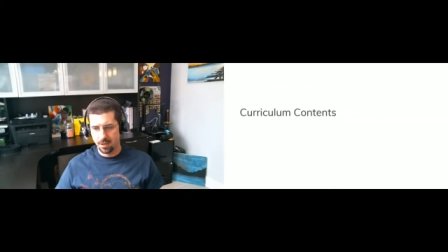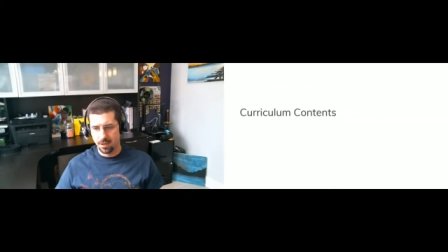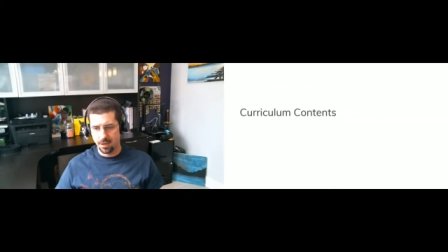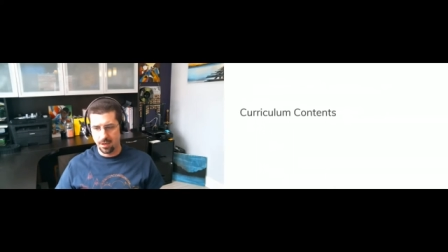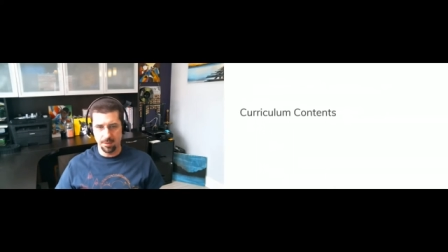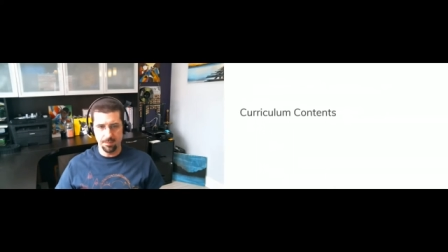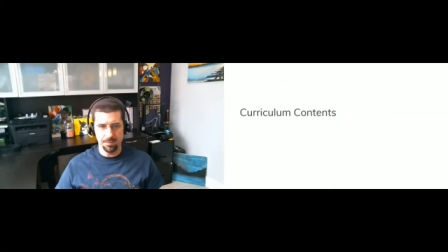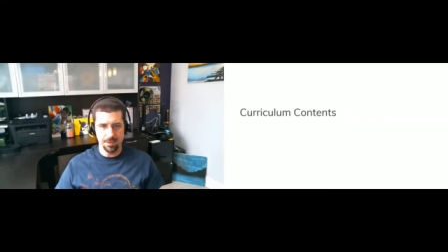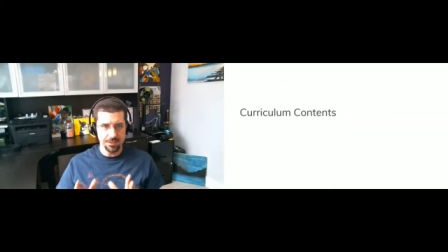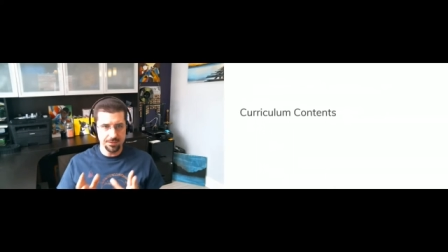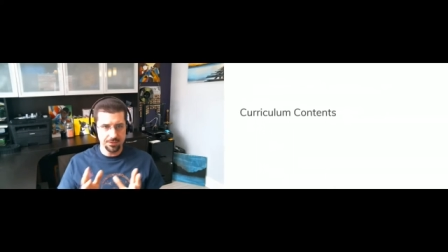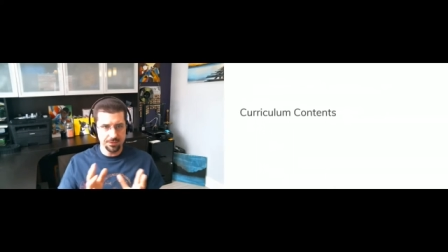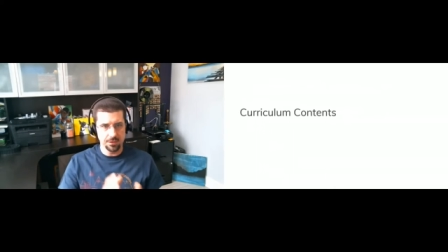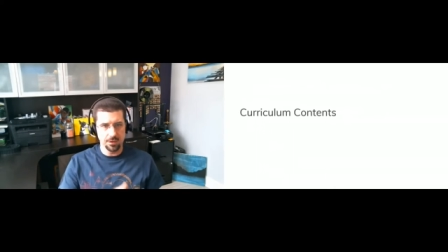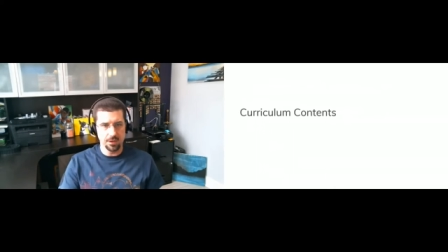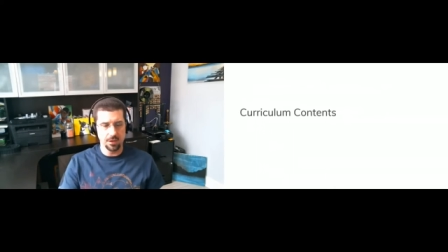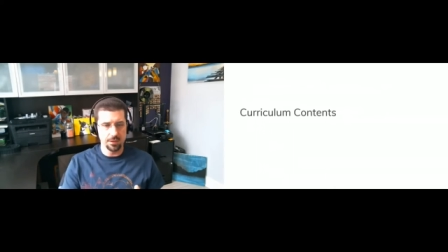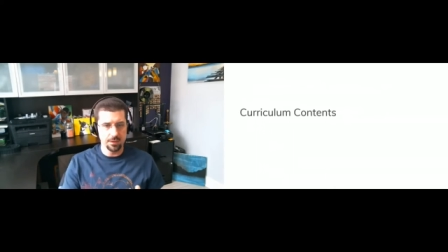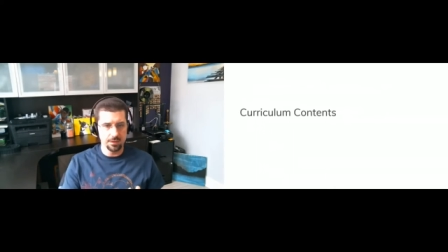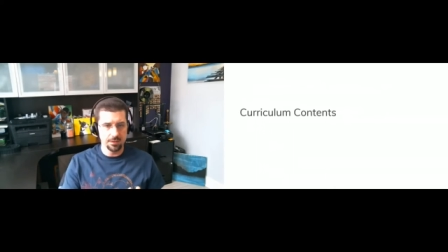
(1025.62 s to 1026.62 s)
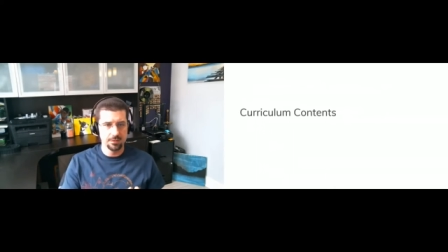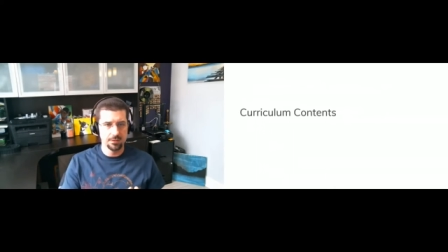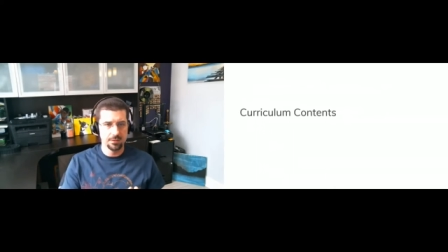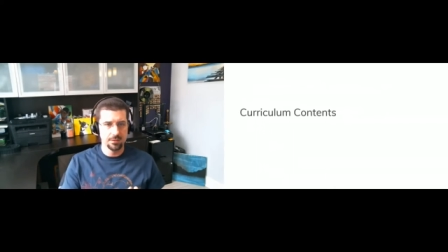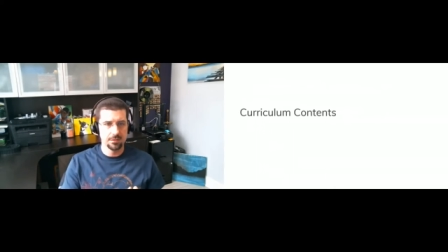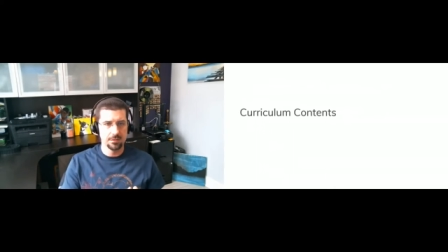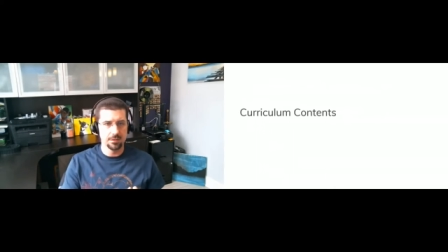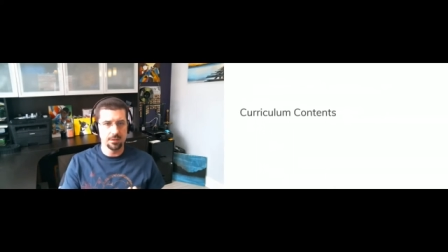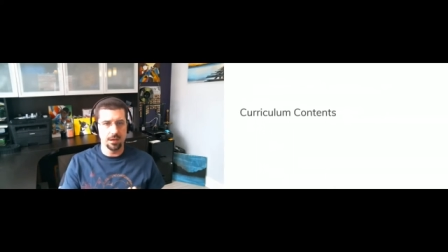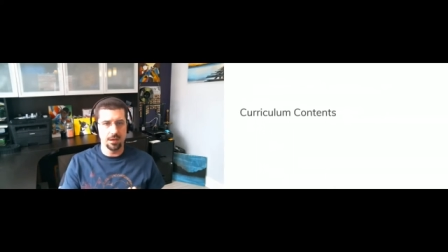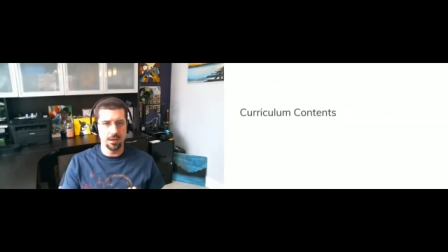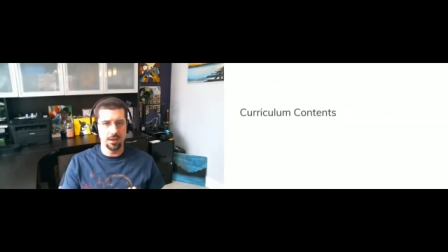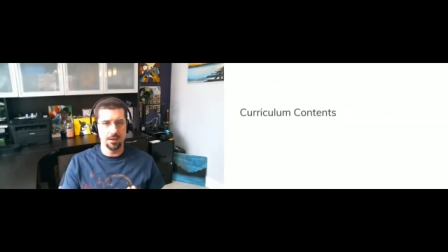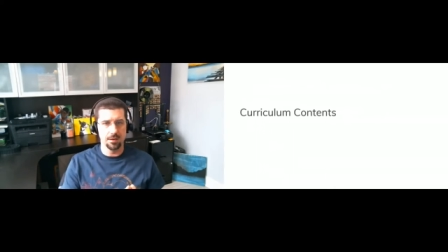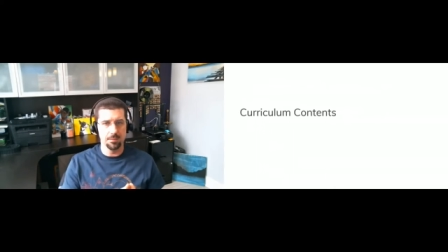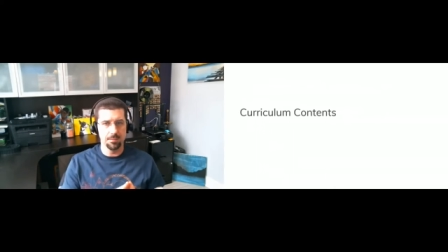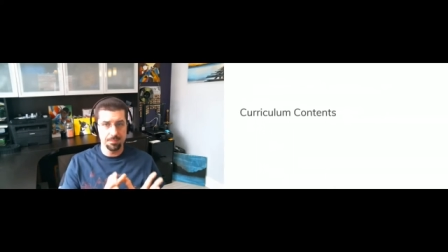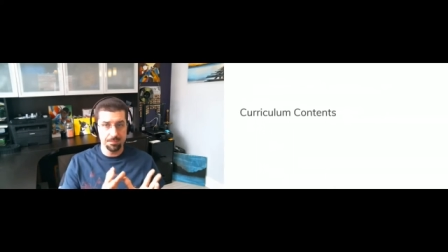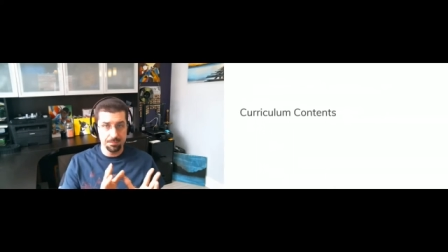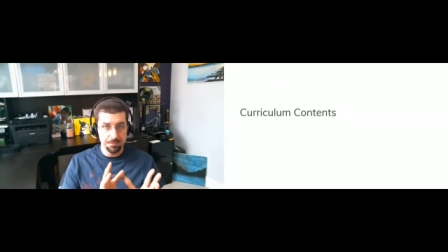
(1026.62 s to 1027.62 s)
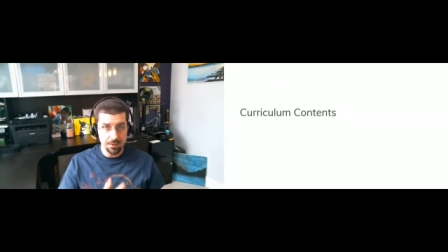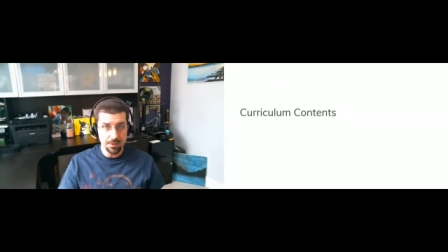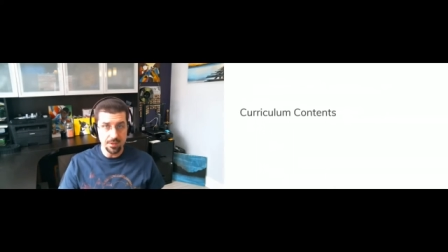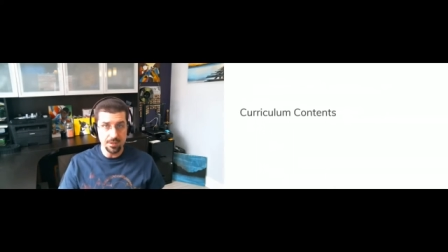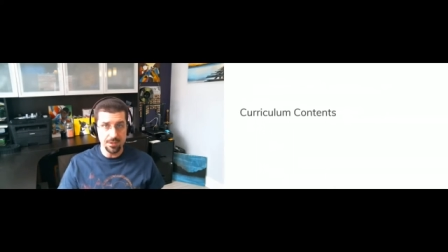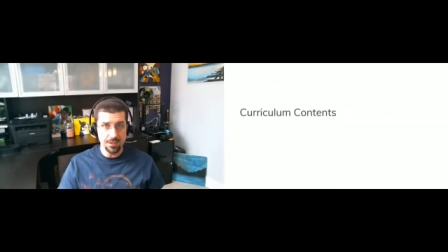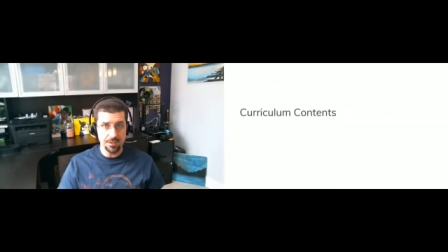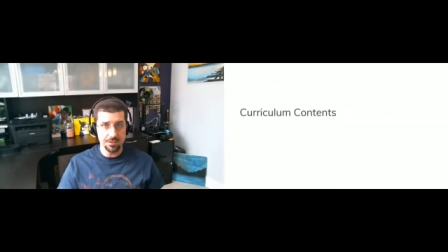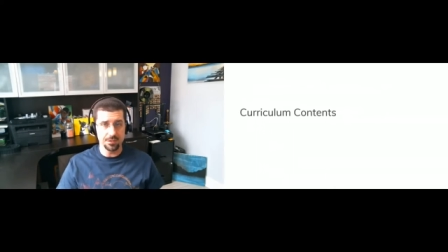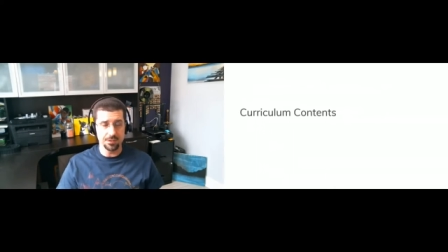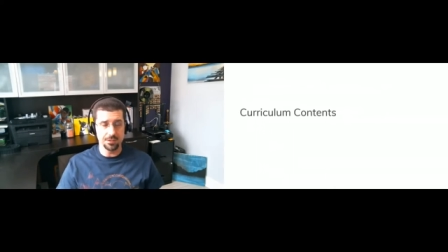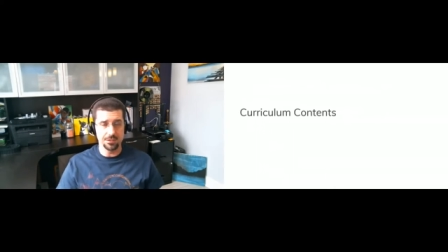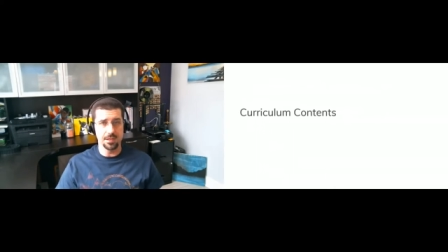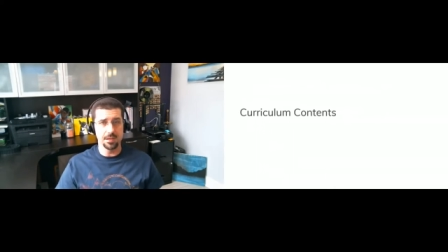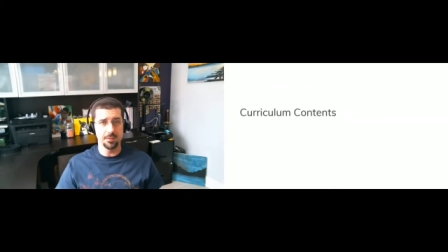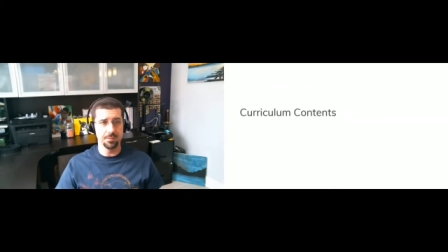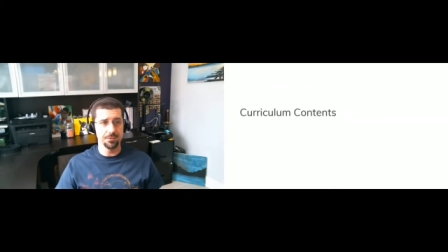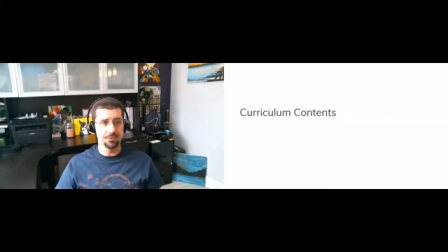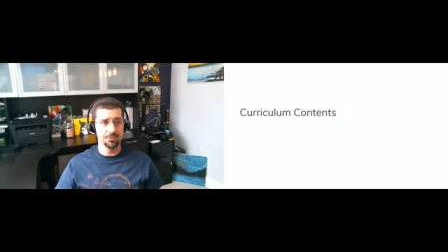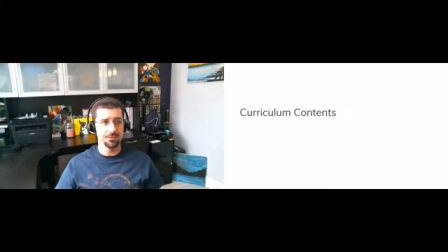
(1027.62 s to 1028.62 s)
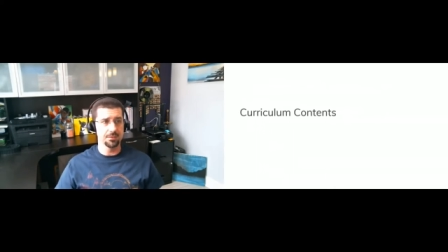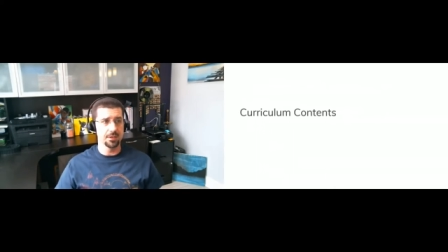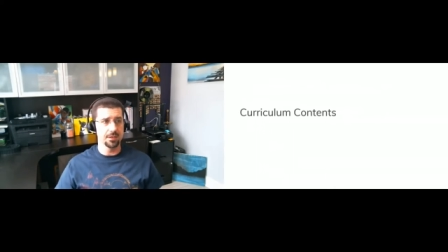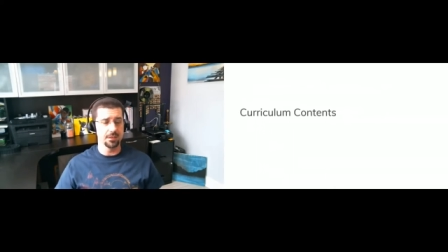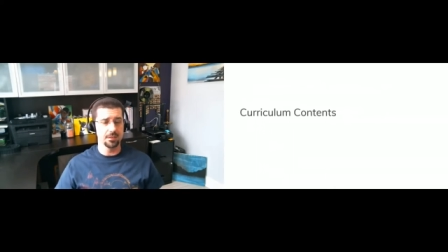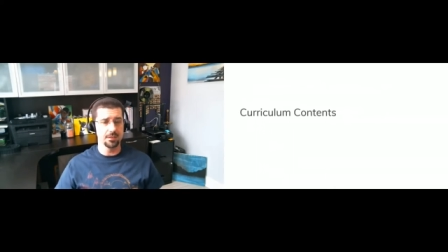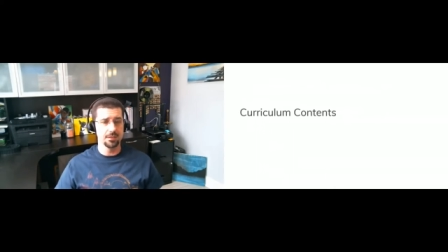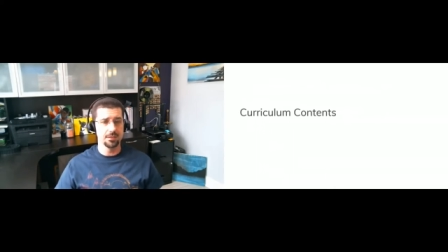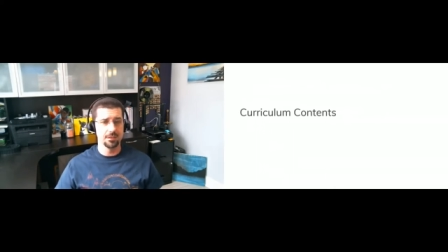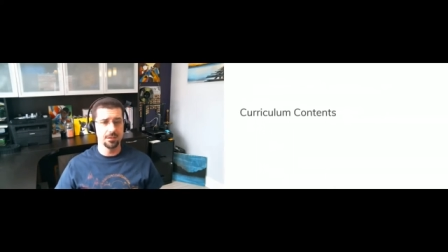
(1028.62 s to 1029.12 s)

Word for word: uh, based on uh, previous examples, right?